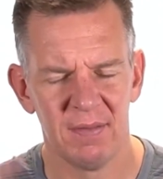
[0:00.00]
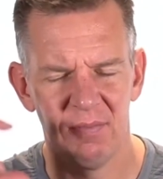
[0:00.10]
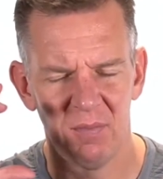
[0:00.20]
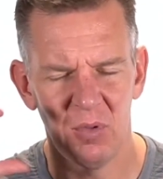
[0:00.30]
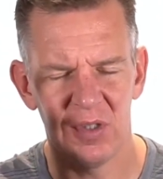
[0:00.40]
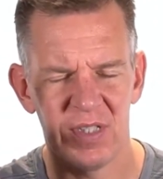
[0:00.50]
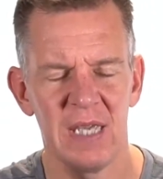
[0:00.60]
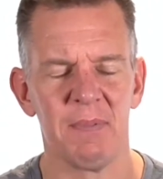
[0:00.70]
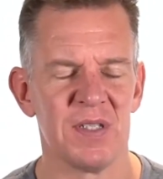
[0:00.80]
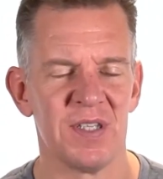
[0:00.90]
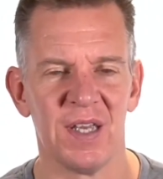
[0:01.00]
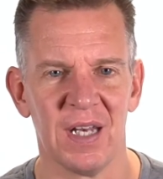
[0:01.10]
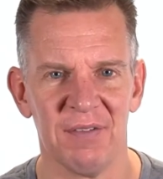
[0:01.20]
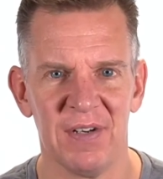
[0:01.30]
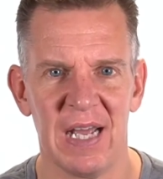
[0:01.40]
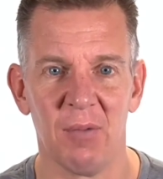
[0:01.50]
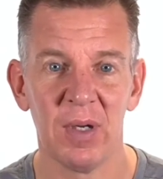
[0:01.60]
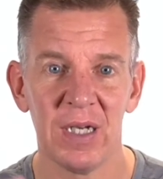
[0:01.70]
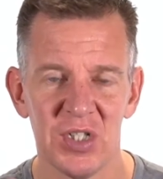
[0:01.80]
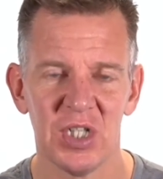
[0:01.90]
We'll just keep it singular for now. We're
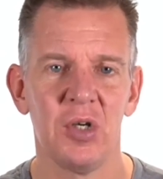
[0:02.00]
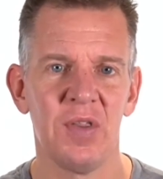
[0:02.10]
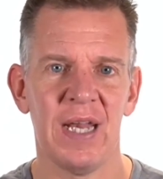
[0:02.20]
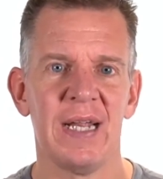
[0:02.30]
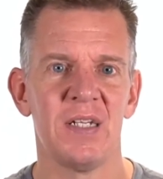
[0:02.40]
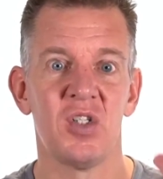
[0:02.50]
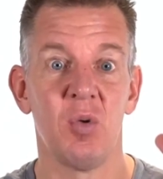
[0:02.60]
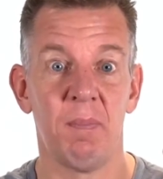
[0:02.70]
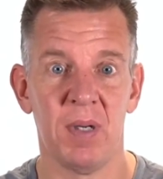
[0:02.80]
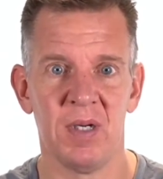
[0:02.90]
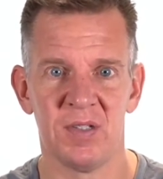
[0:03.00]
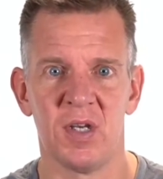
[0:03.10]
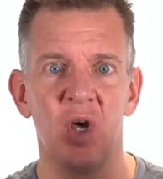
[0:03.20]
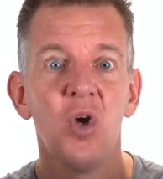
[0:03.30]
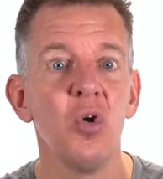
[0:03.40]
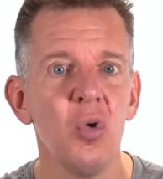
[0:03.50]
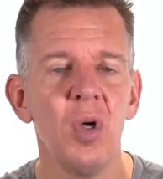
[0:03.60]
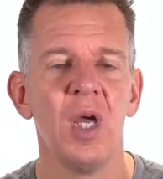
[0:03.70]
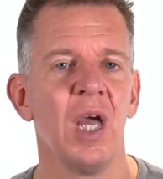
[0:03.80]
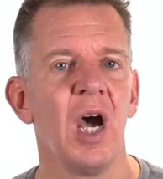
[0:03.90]
going to show that ad to a person. Who
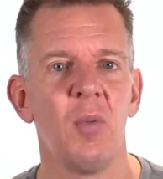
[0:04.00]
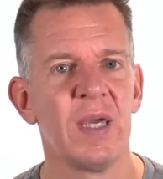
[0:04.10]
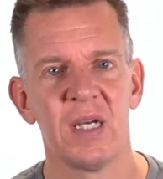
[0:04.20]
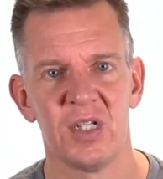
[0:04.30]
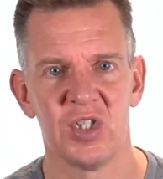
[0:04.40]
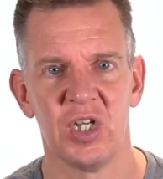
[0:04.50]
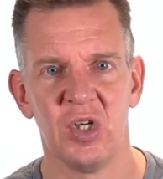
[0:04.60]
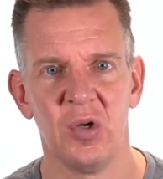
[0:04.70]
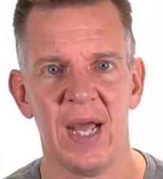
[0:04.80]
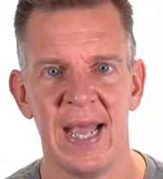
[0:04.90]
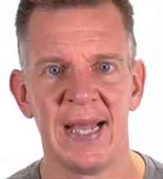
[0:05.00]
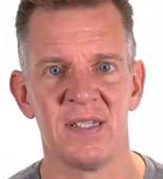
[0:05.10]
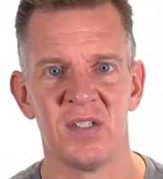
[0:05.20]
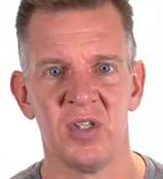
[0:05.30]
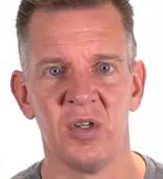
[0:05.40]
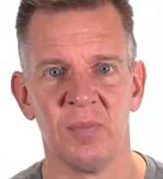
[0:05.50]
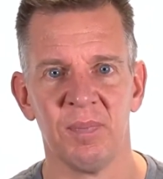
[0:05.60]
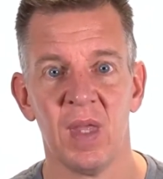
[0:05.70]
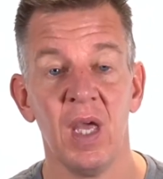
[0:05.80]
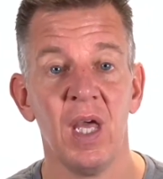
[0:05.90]
are we going to show ads to?
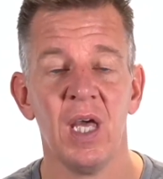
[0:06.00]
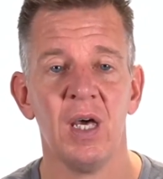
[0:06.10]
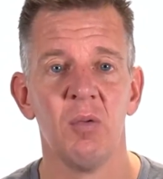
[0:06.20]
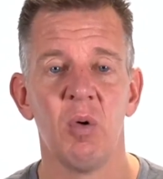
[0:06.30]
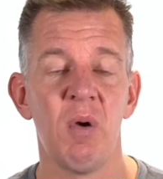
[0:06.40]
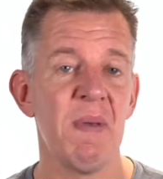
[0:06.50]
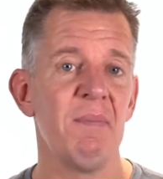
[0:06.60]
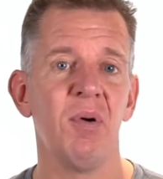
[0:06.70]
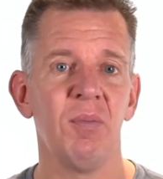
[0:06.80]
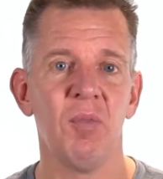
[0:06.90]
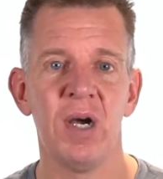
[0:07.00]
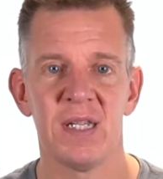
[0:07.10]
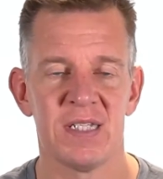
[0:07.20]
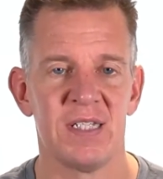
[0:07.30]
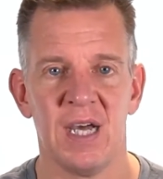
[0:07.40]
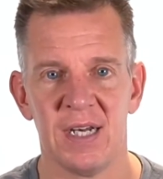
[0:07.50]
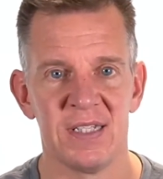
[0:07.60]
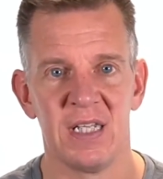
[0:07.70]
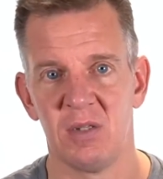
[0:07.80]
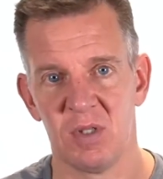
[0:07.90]
Well, remember, right at the start I
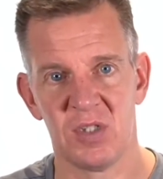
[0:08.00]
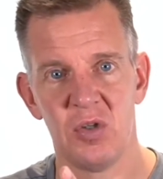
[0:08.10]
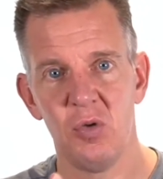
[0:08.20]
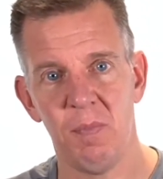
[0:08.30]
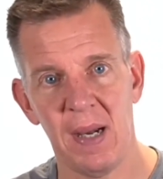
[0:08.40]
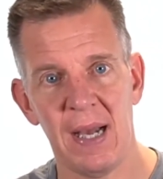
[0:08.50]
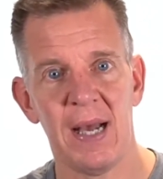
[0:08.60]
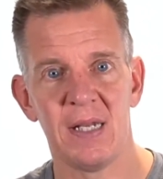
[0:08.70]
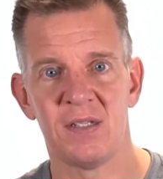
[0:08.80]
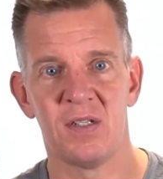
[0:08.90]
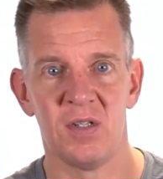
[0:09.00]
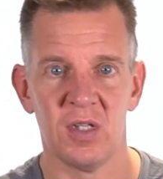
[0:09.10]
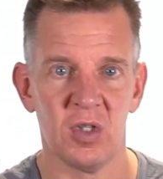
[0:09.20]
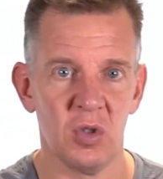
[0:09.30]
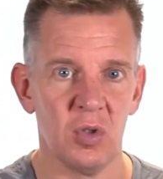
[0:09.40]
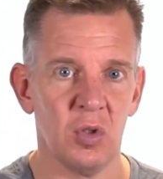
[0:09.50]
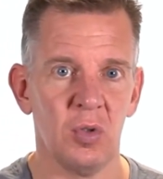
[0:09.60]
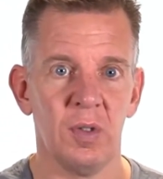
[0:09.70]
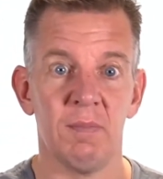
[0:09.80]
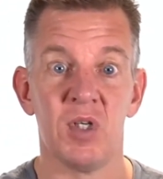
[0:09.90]
said there were two parts to the
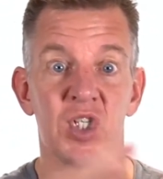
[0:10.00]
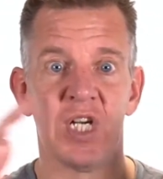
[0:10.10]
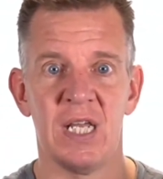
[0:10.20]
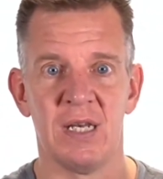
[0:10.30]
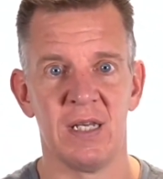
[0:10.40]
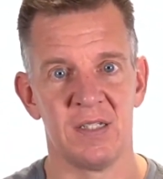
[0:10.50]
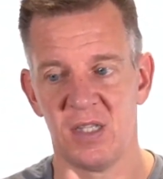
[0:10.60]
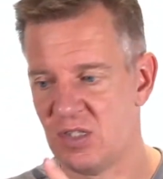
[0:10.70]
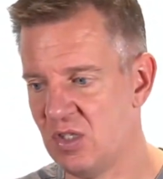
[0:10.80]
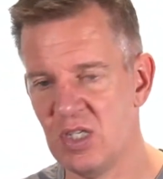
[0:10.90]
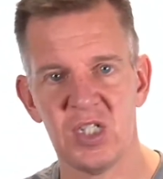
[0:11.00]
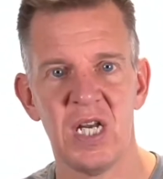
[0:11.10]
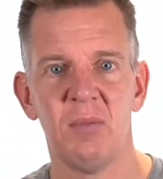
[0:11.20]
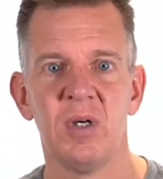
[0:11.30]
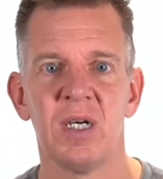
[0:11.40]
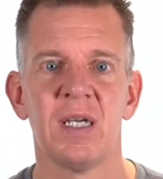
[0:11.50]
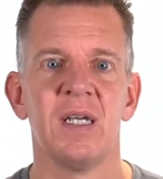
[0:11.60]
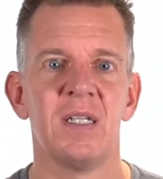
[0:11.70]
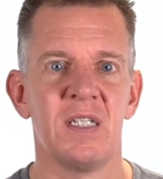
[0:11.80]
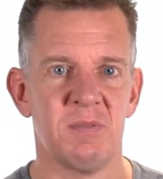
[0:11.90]
Google machine. There's the search network,
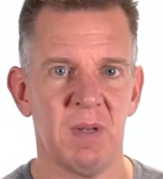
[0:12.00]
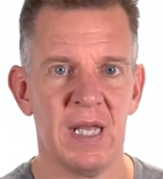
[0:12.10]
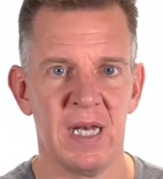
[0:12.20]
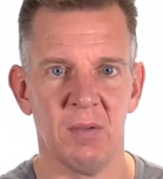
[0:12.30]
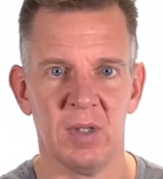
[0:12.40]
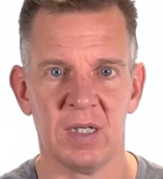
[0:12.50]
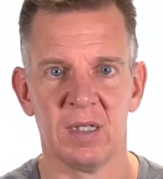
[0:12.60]
display network.